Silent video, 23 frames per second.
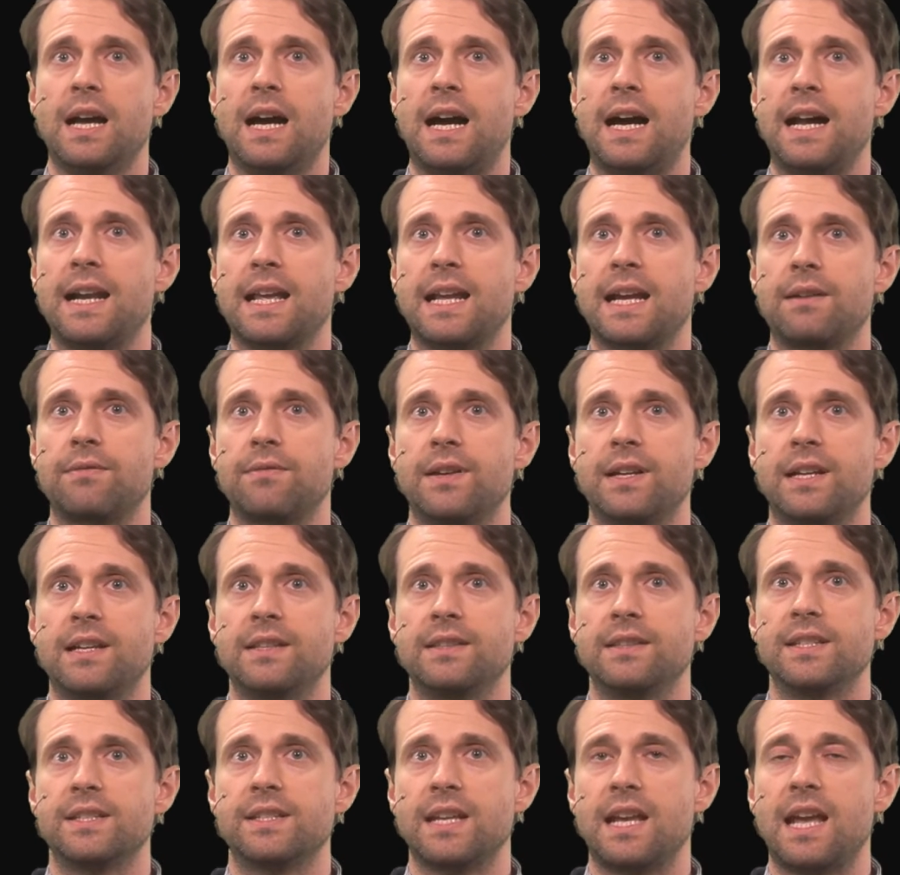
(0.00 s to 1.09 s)
and I have again
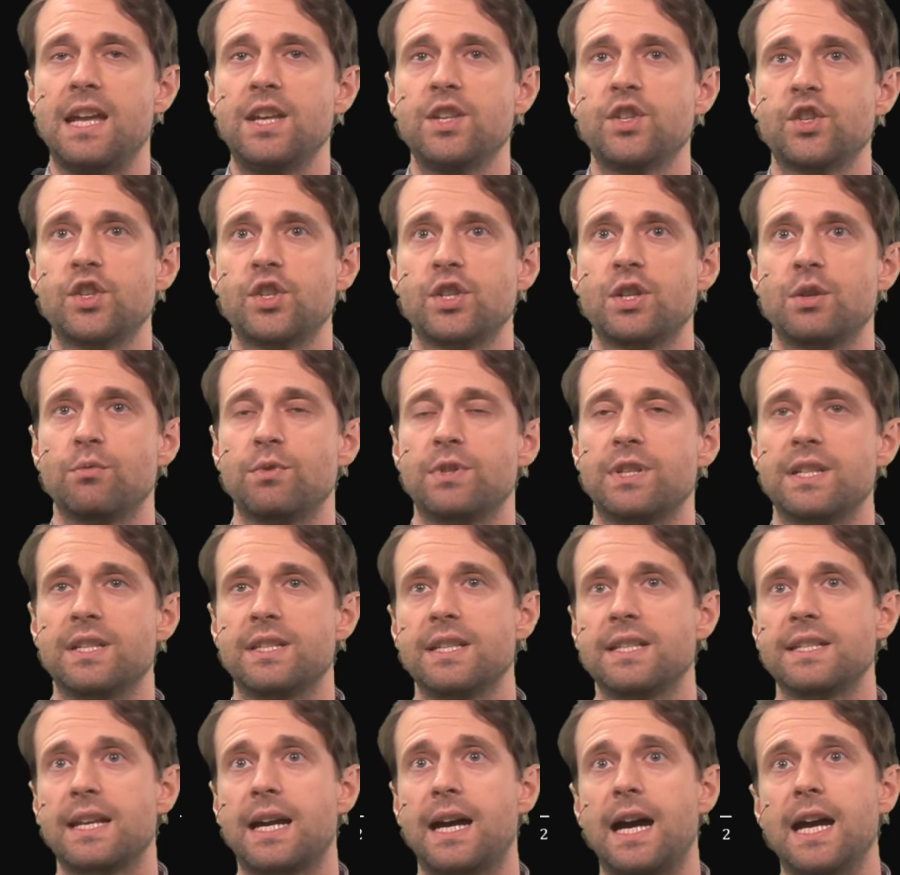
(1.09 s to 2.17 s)
this H, which is
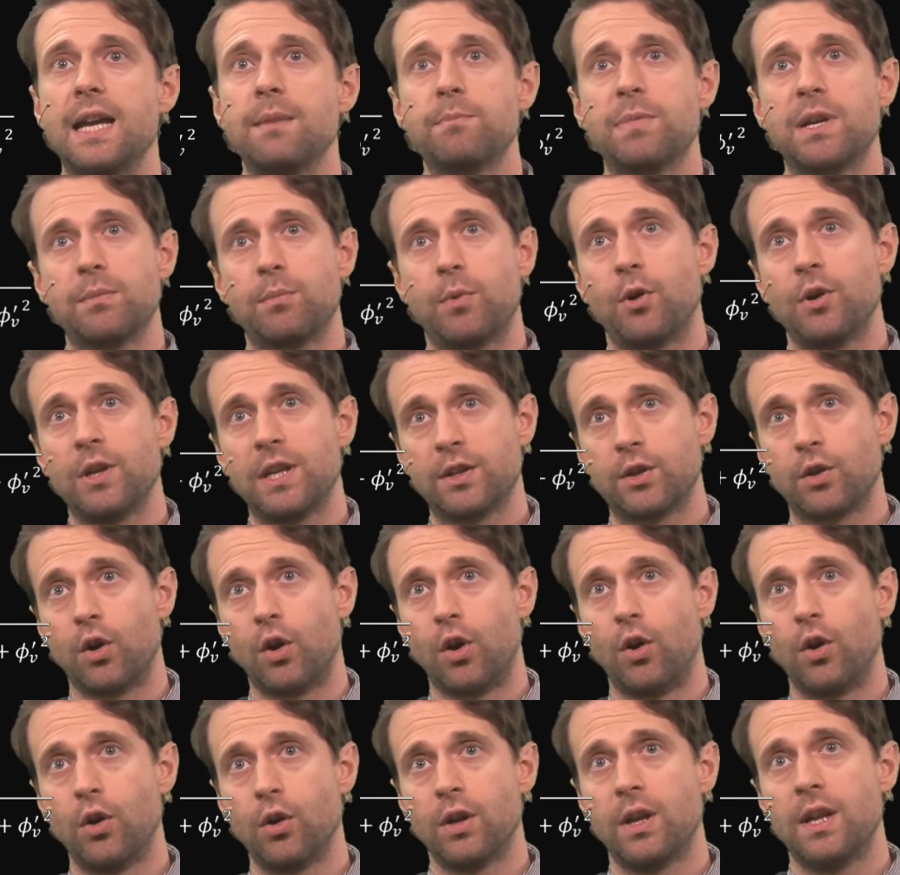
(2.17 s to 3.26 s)
this hyperbolic
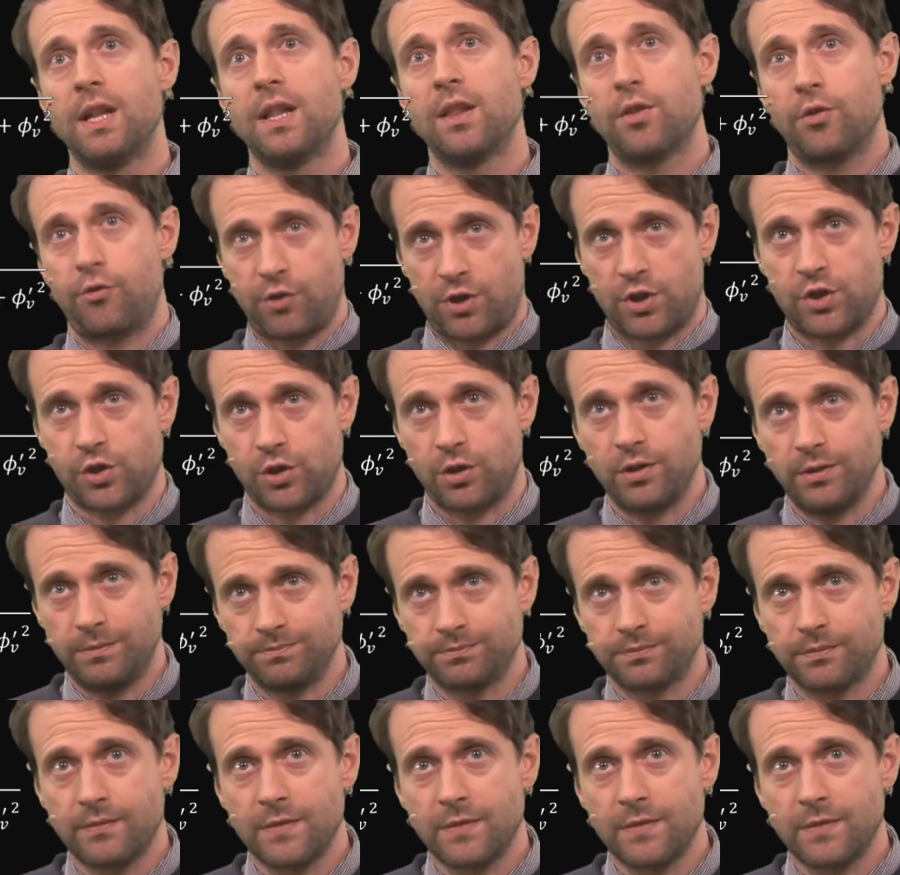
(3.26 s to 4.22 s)
hole threshold,